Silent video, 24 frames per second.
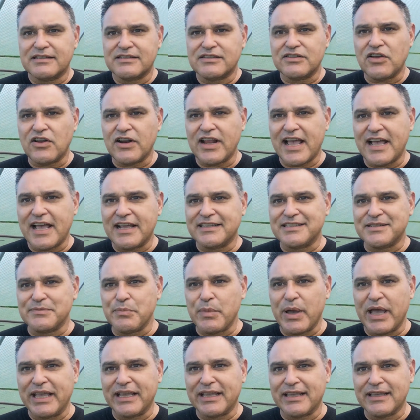It's not hard to
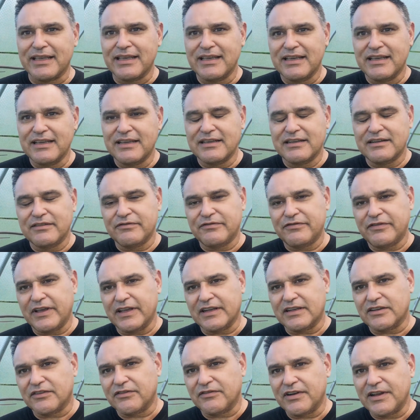make, and in
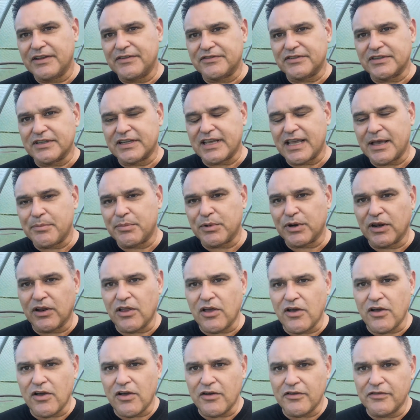fact I've left a couple
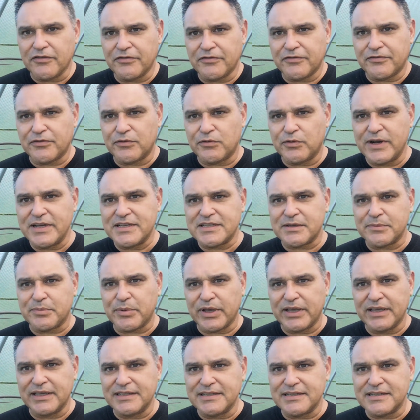of
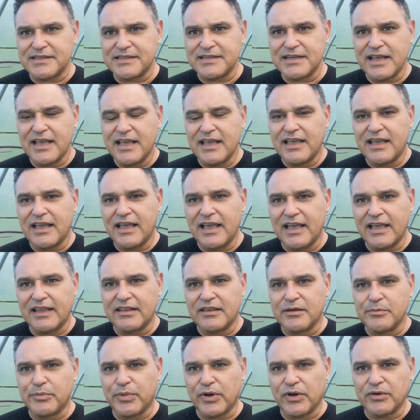recipes
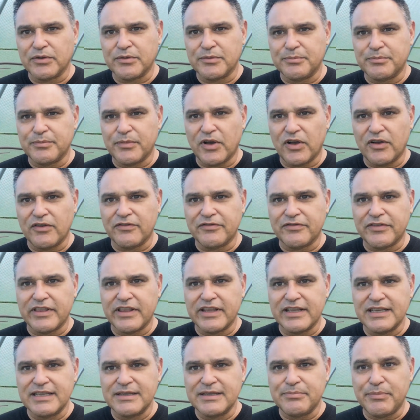at the bottom of
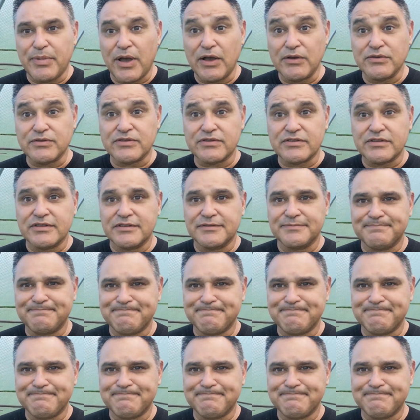the post.